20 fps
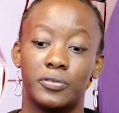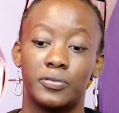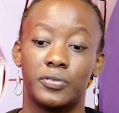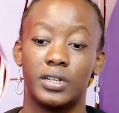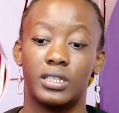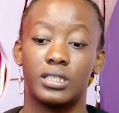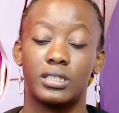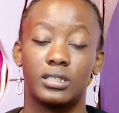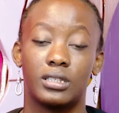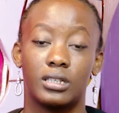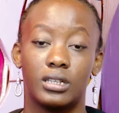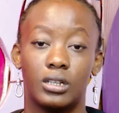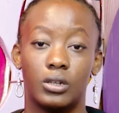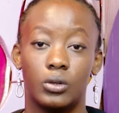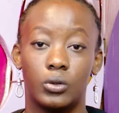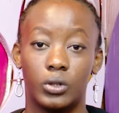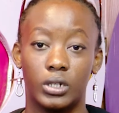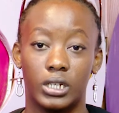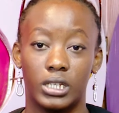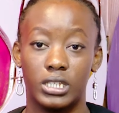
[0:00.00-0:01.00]
to first uh,
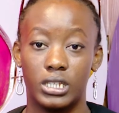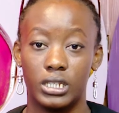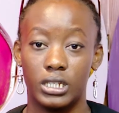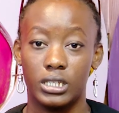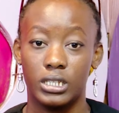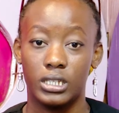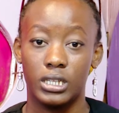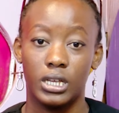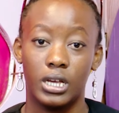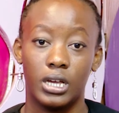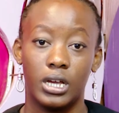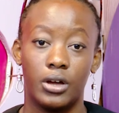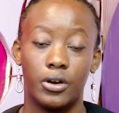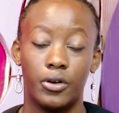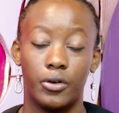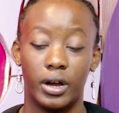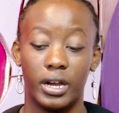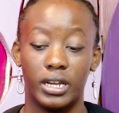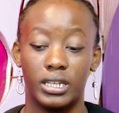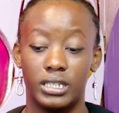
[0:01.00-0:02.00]
look at it,
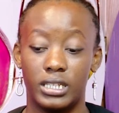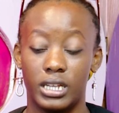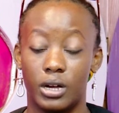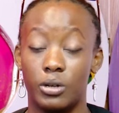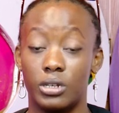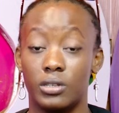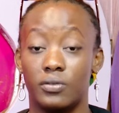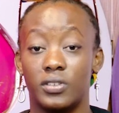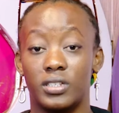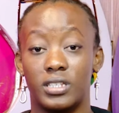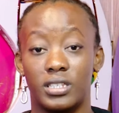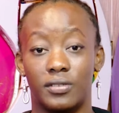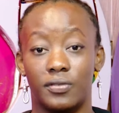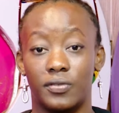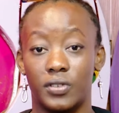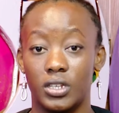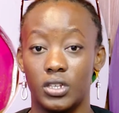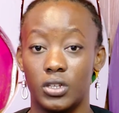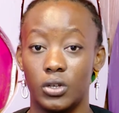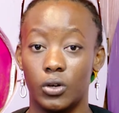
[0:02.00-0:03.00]
write down if it's a
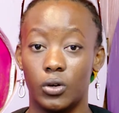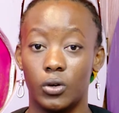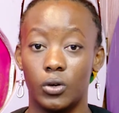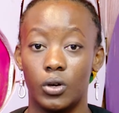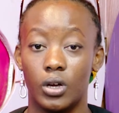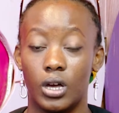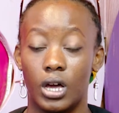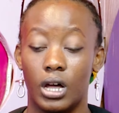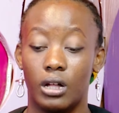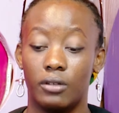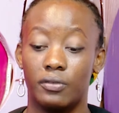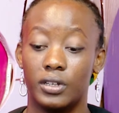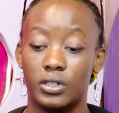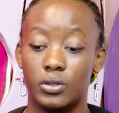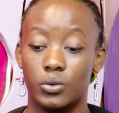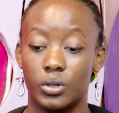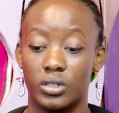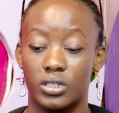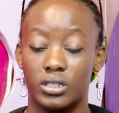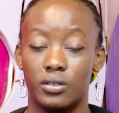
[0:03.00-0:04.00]
video, I'll
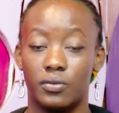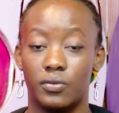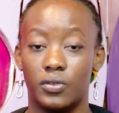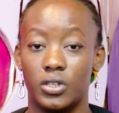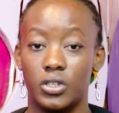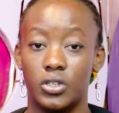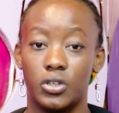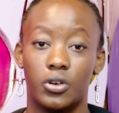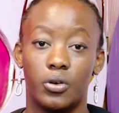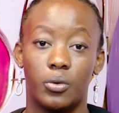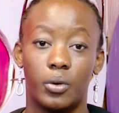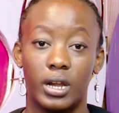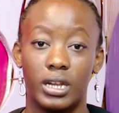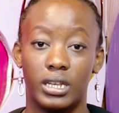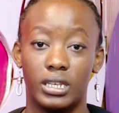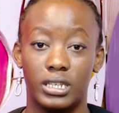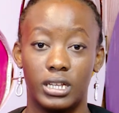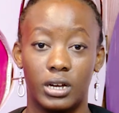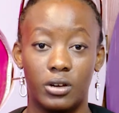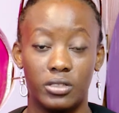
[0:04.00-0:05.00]
first watch the video,
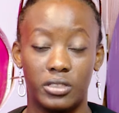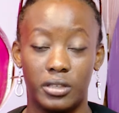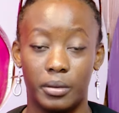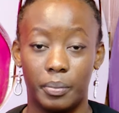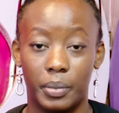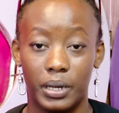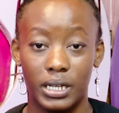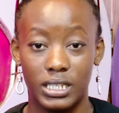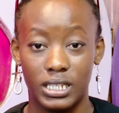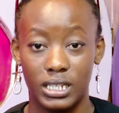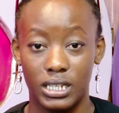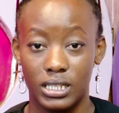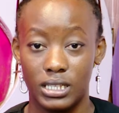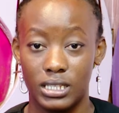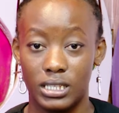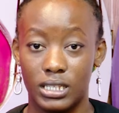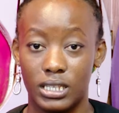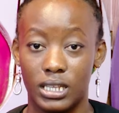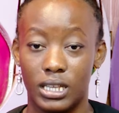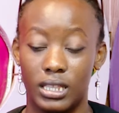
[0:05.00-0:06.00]
write down the
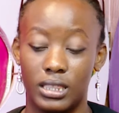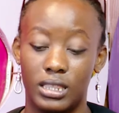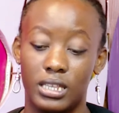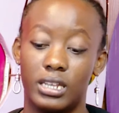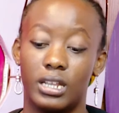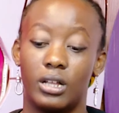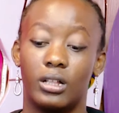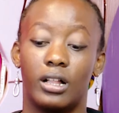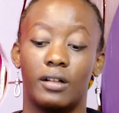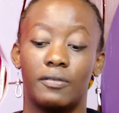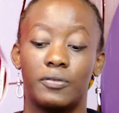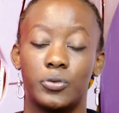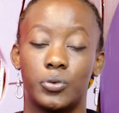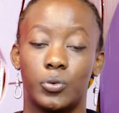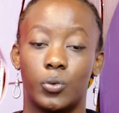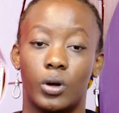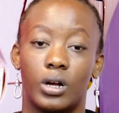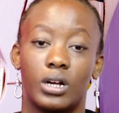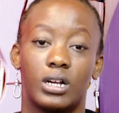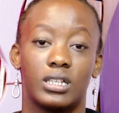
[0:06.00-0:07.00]
patterns, then I'll have to
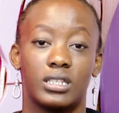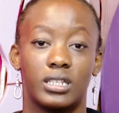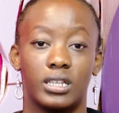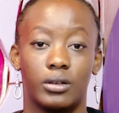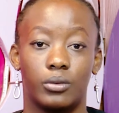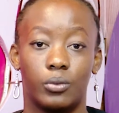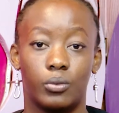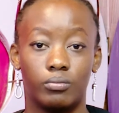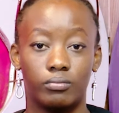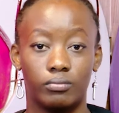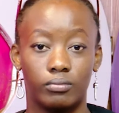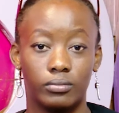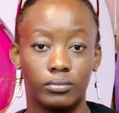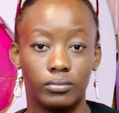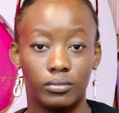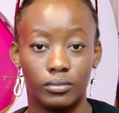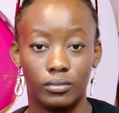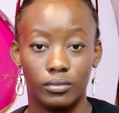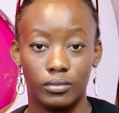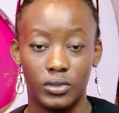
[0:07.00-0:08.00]
work as I
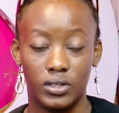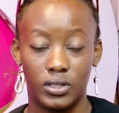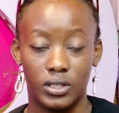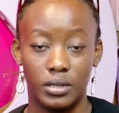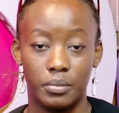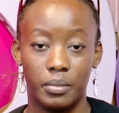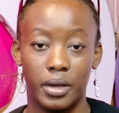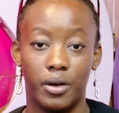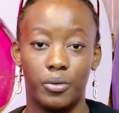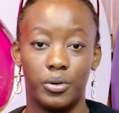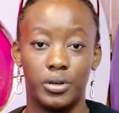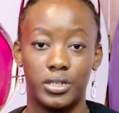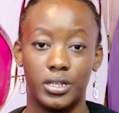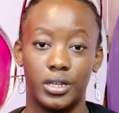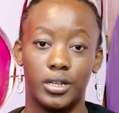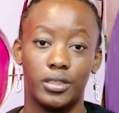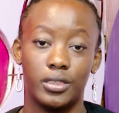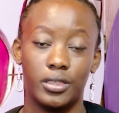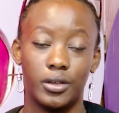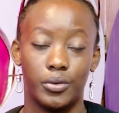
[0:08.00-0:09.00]
see my
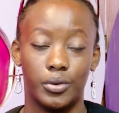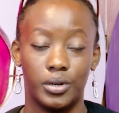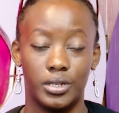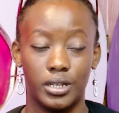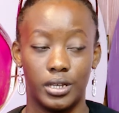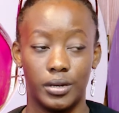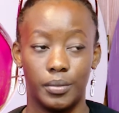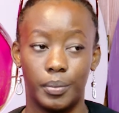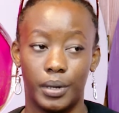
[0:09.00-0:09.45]
written, the written